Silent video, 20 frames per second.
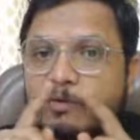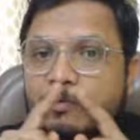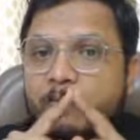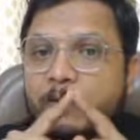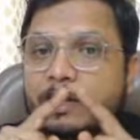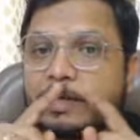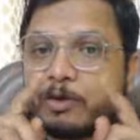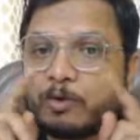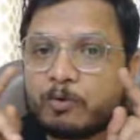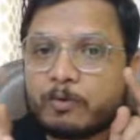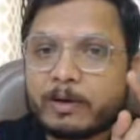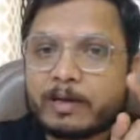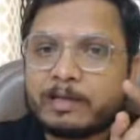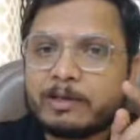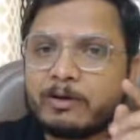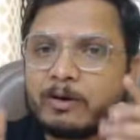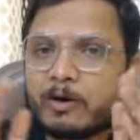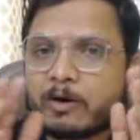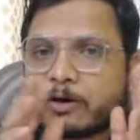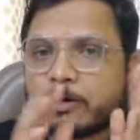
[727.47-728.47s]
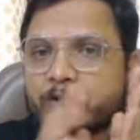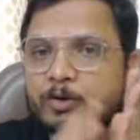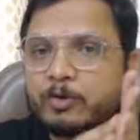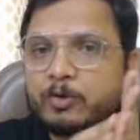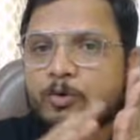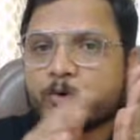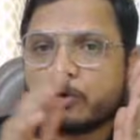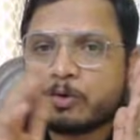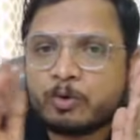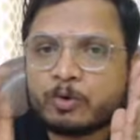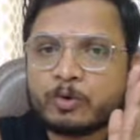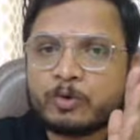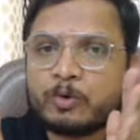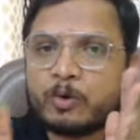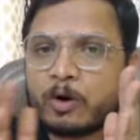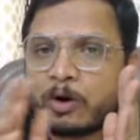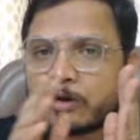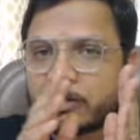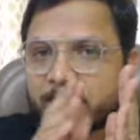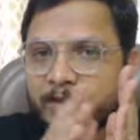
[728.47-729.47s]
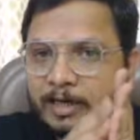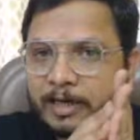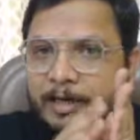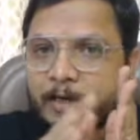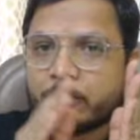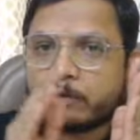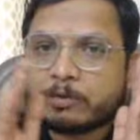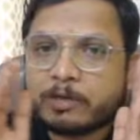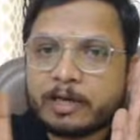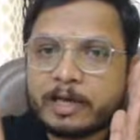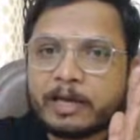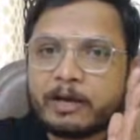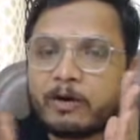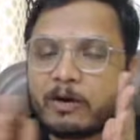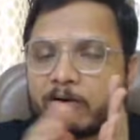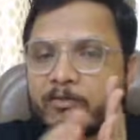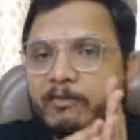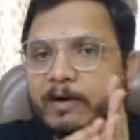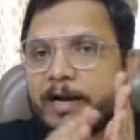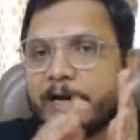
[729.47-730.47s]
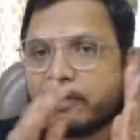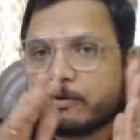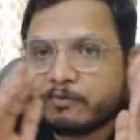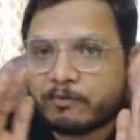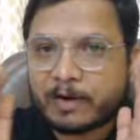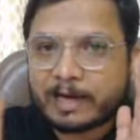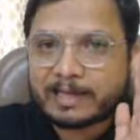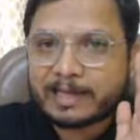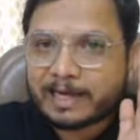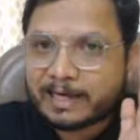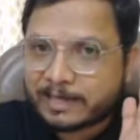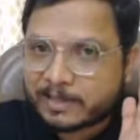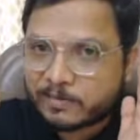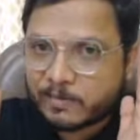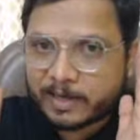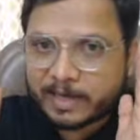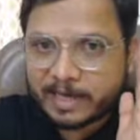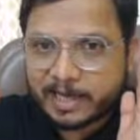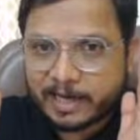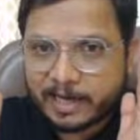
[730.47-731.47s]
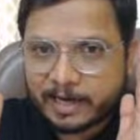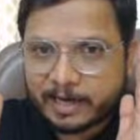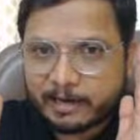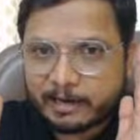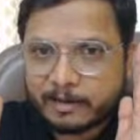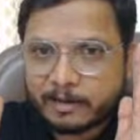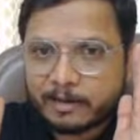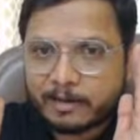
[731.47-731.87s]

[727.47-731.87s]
1 to 1 or 2 to 2 or 3 to 3 or 5 to 5 that is one decade